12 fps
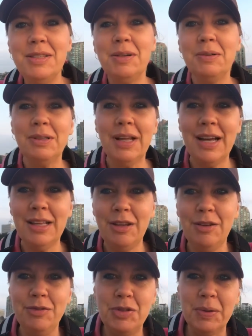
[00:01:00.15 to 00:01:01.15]
so glad that
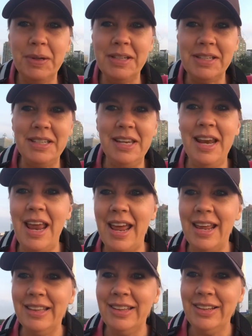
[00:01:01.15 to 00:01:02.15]
you've joined us
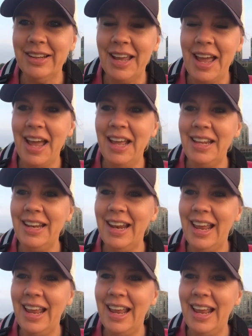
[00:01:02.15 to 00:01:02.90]
today. Look at,